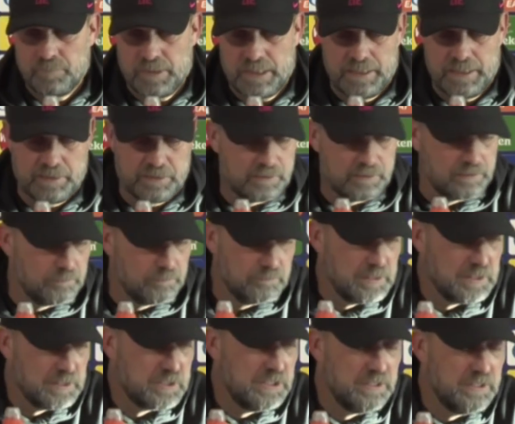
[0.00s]
And
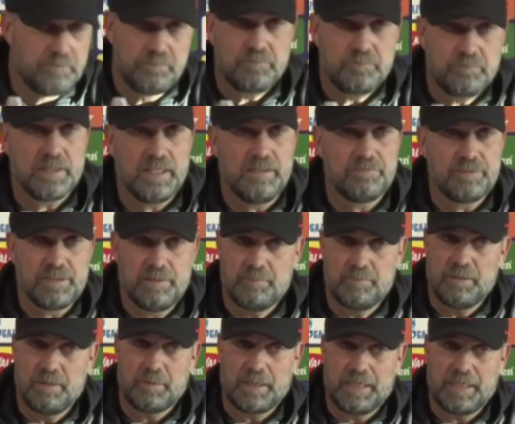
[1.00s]
let's see if they
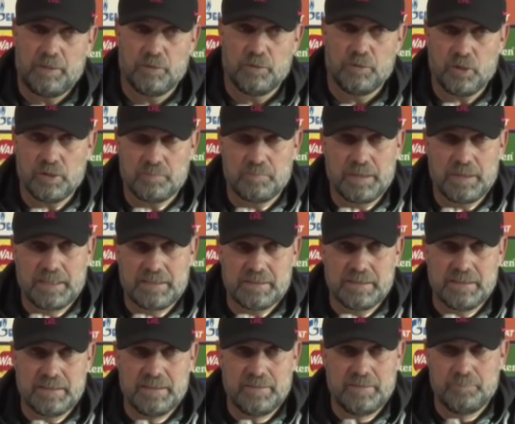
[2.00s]
will play or not, but
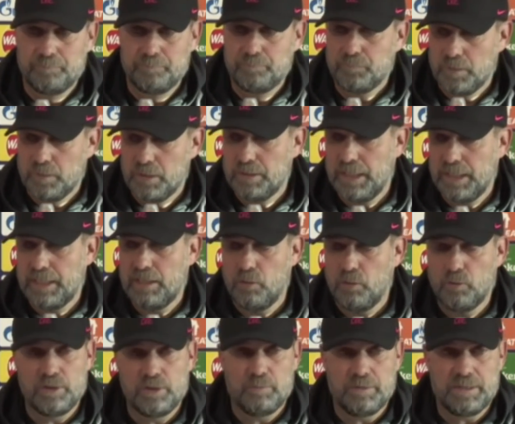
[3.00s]
they are
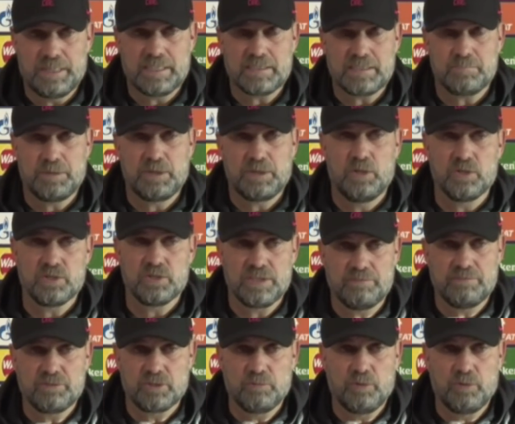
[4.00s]
only with us because they
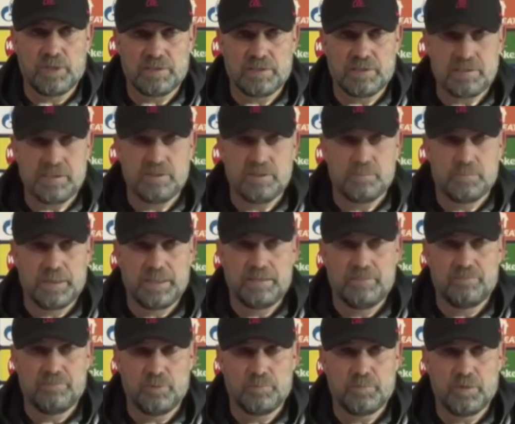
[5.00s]
have the quality to play the
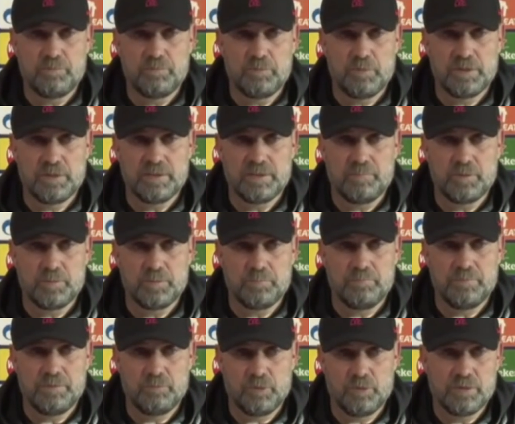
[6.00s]
football we want to
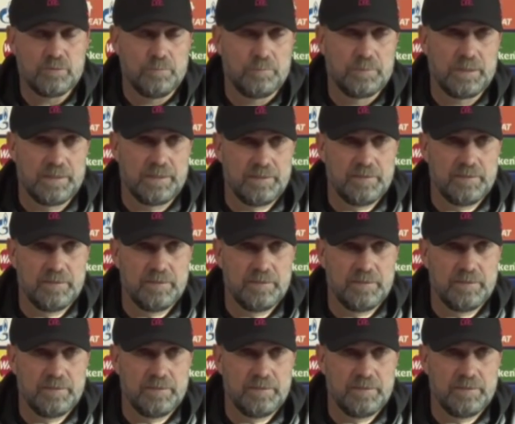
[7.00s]
play.